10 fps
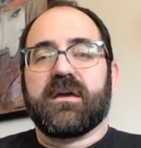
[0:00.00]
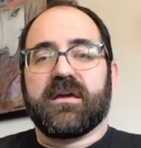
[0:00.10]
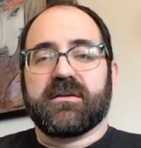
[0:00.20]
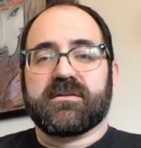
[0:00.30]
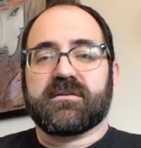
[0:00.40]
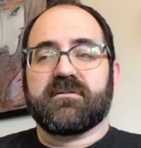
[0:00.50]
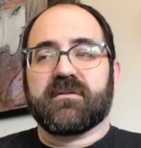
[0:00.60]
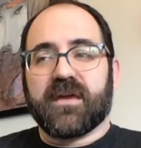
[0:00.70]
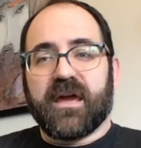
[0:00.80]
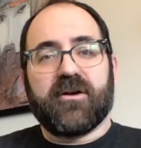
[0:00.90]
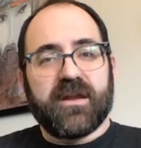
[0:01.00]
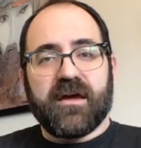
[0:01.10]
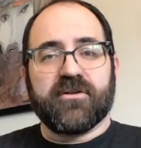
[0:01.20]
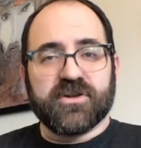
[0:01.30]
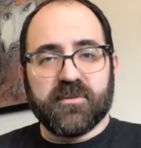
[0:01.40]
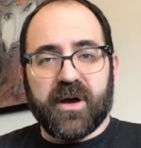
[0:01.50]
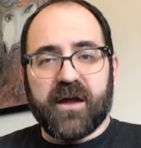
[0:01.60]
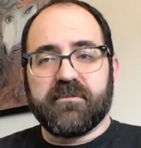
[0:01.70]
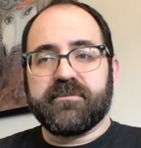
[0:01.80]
is counting down to Shabbat.